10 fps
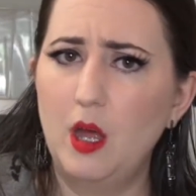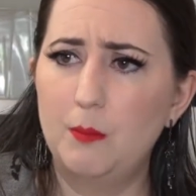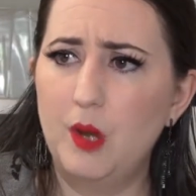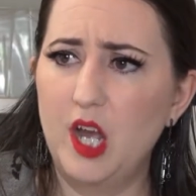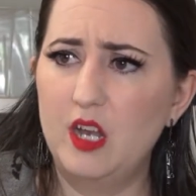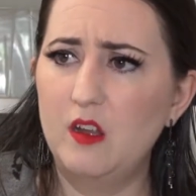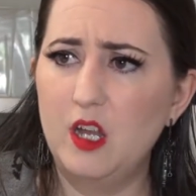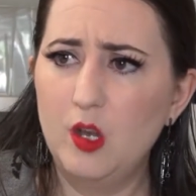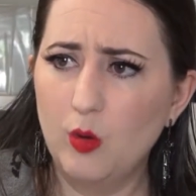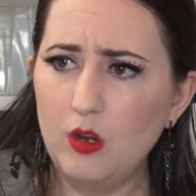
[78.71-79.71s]
But
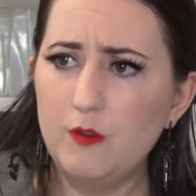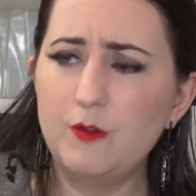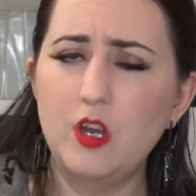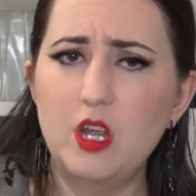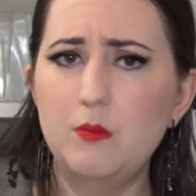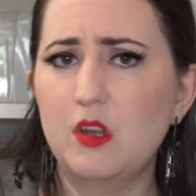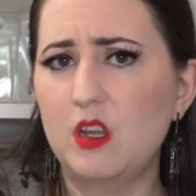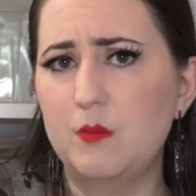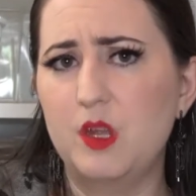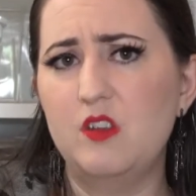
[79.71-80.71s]
in order for him to
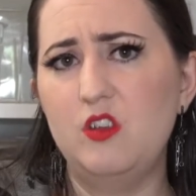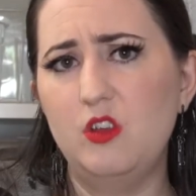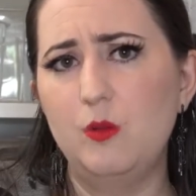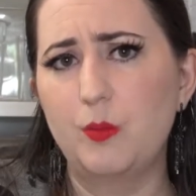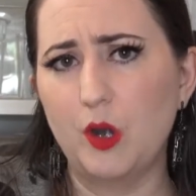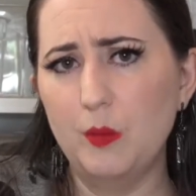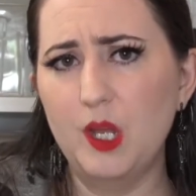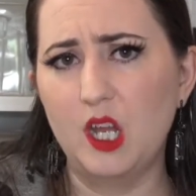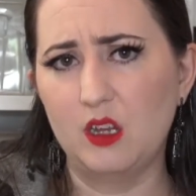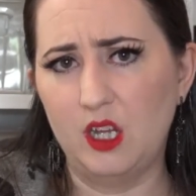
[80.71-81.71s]
commit to you
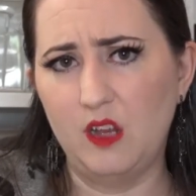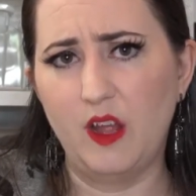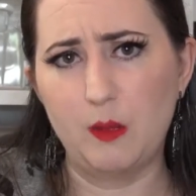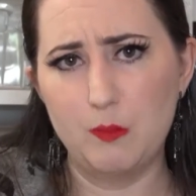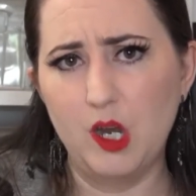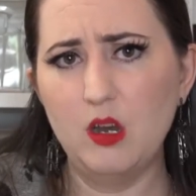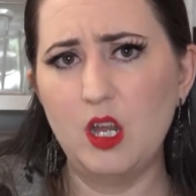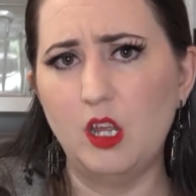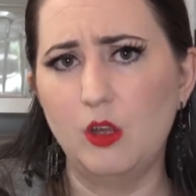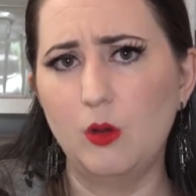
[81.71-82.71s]
permanently, like
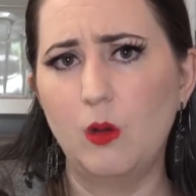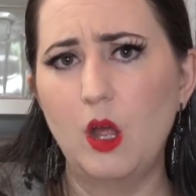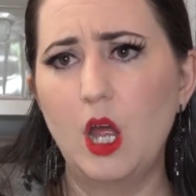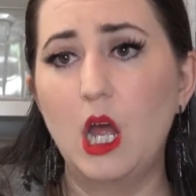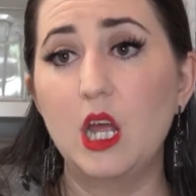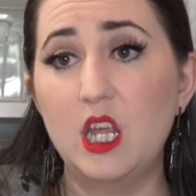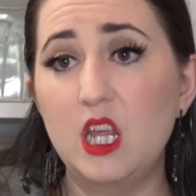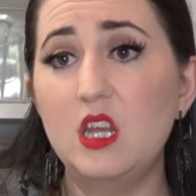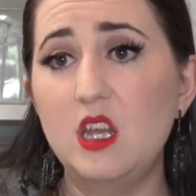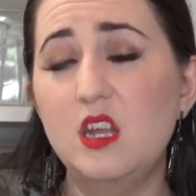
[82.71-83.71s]
marry you,
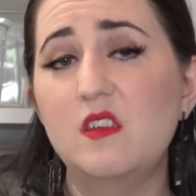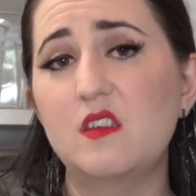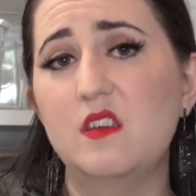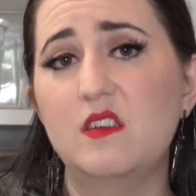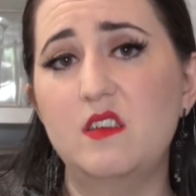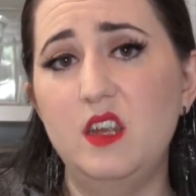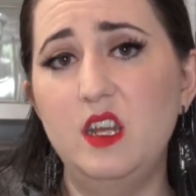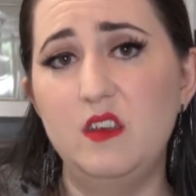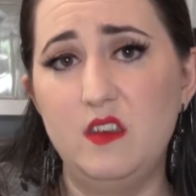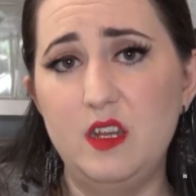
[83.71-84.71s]
he needs to
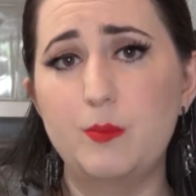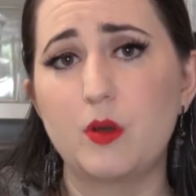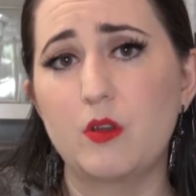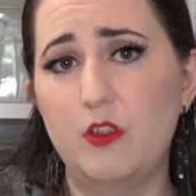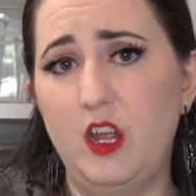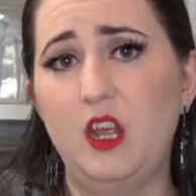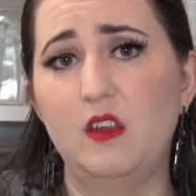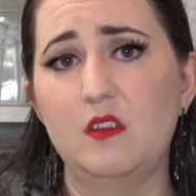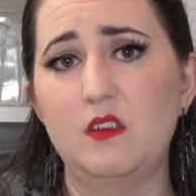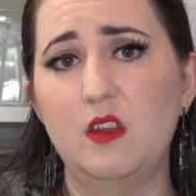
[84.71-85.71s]
see deeper
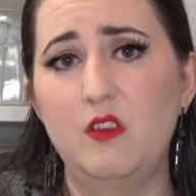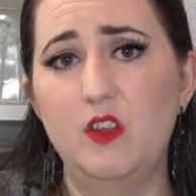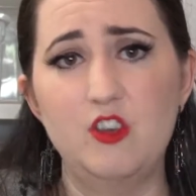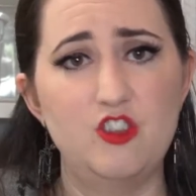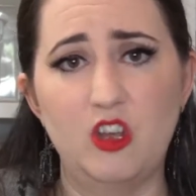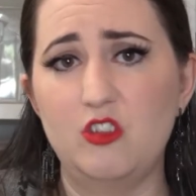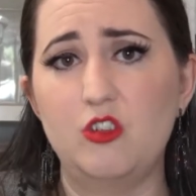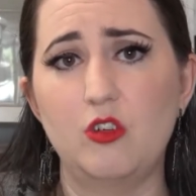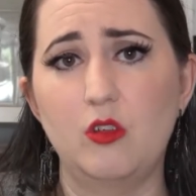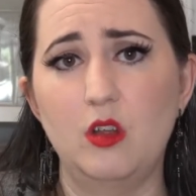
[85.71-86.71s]
things than
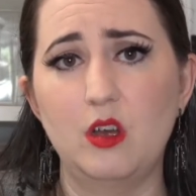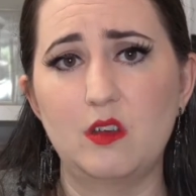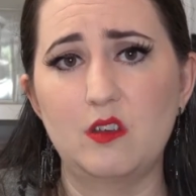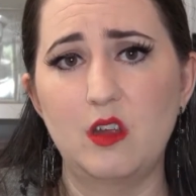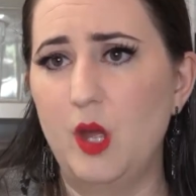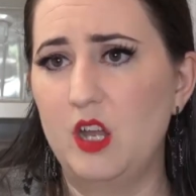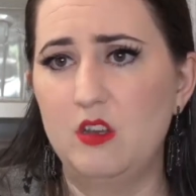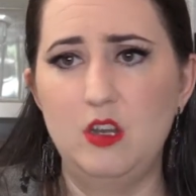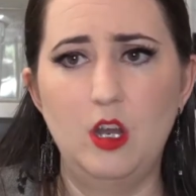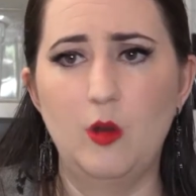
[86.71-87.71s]
just your looks
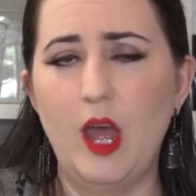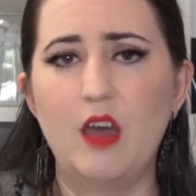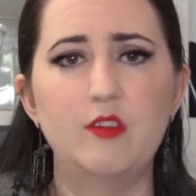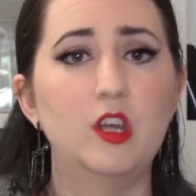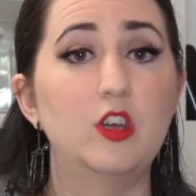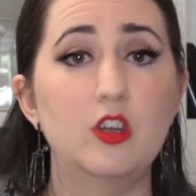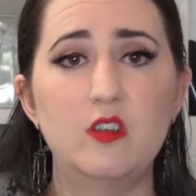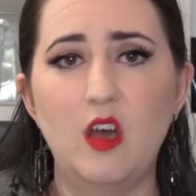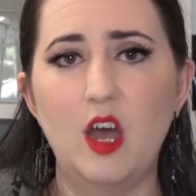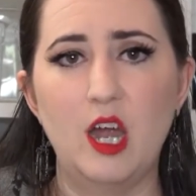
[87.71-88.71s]
and you know having a good
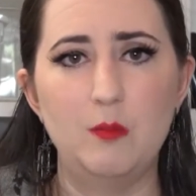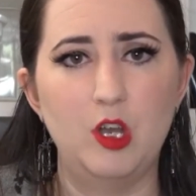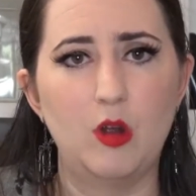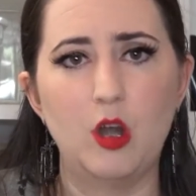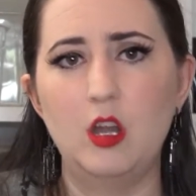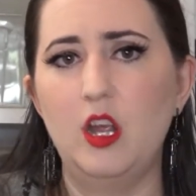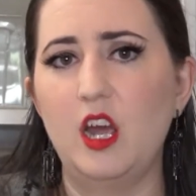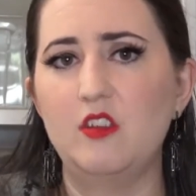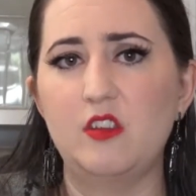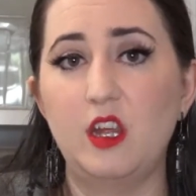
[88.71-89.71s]
time you know are you
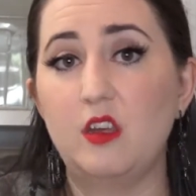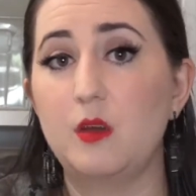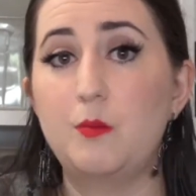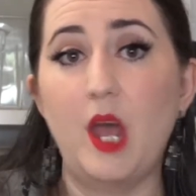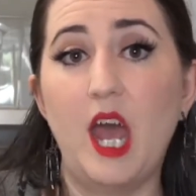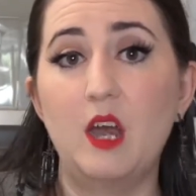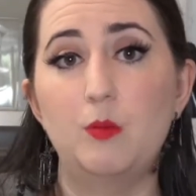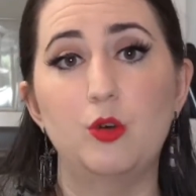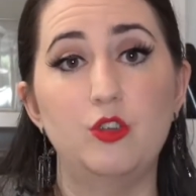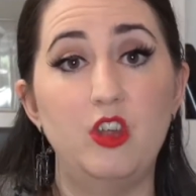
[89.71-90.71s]
guys like
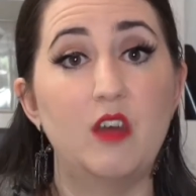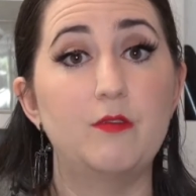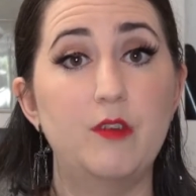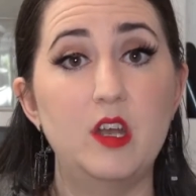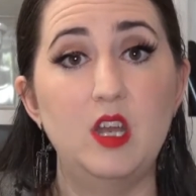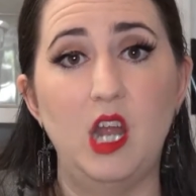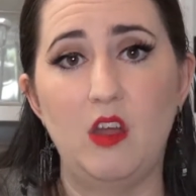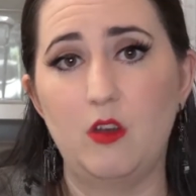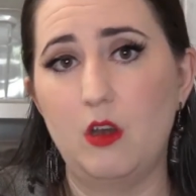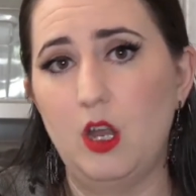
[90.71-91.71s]
compatible do you have fun
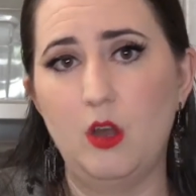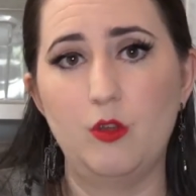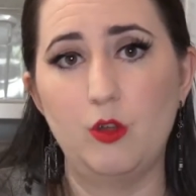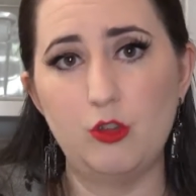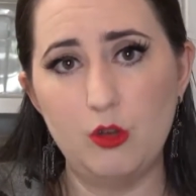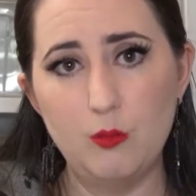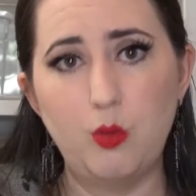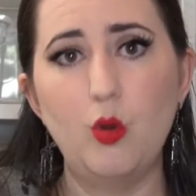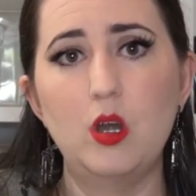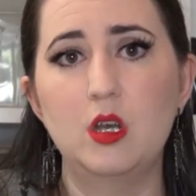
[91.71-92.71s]
together you know those are
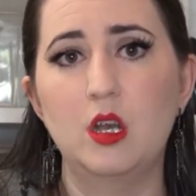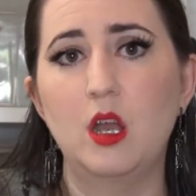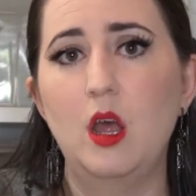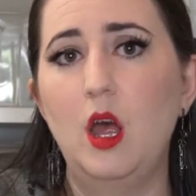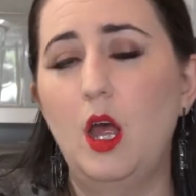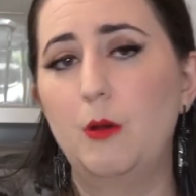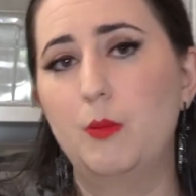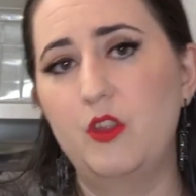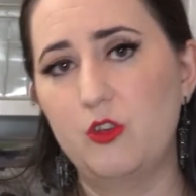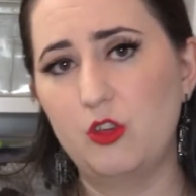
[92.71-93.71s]
important
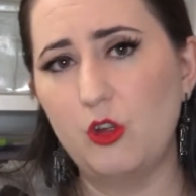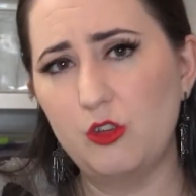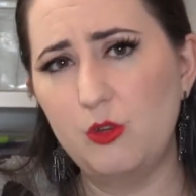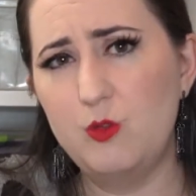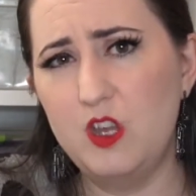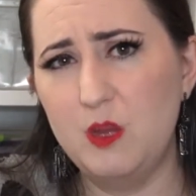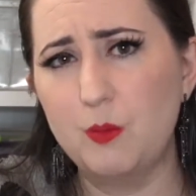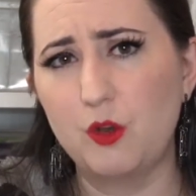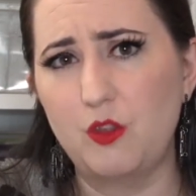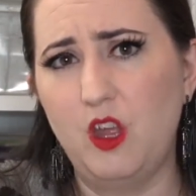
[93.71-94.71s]
but there's also
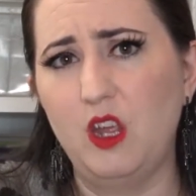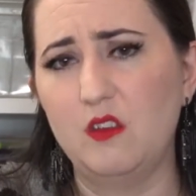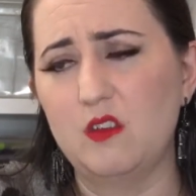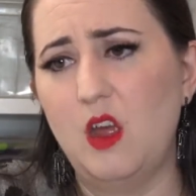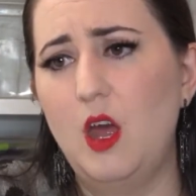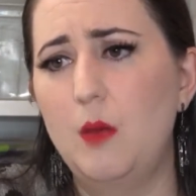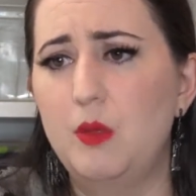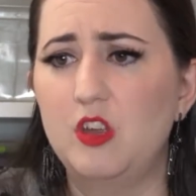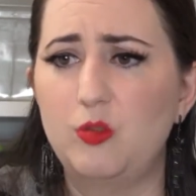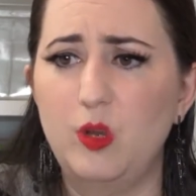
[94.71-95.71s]
deeper things
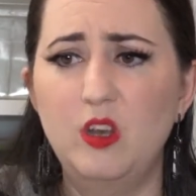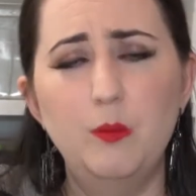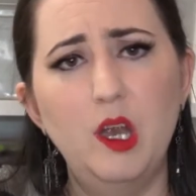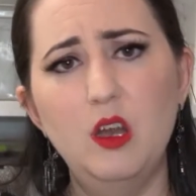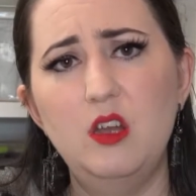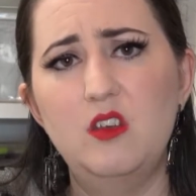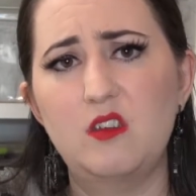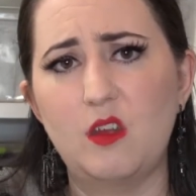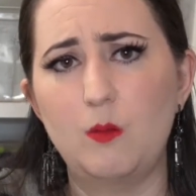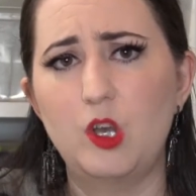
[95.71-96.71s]
because when you're married to
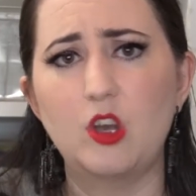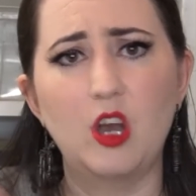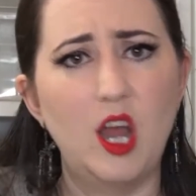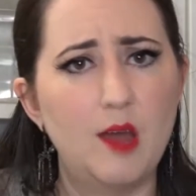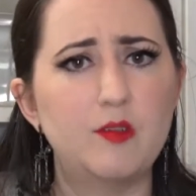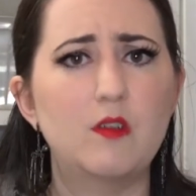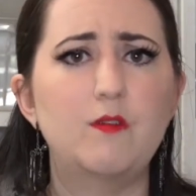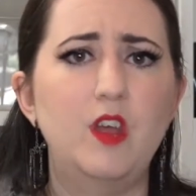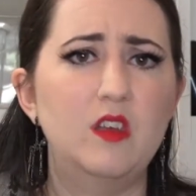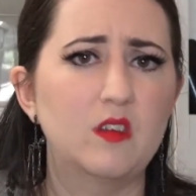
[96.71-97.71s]
someone, you're going to have to
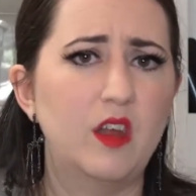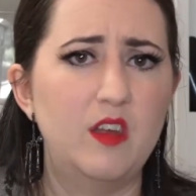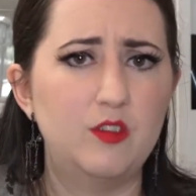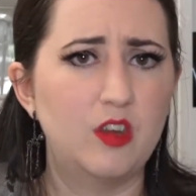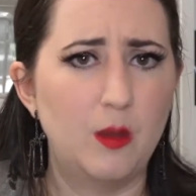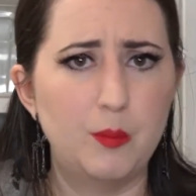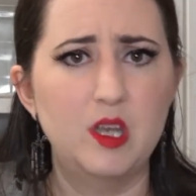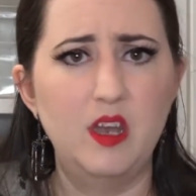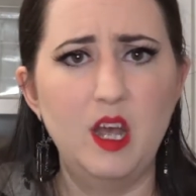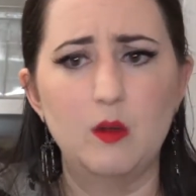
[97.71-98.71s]
face life's up
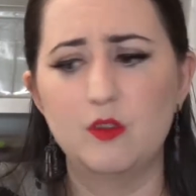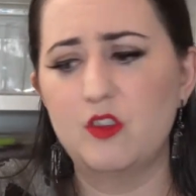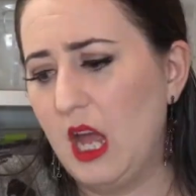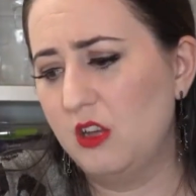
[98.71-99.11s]
and downs.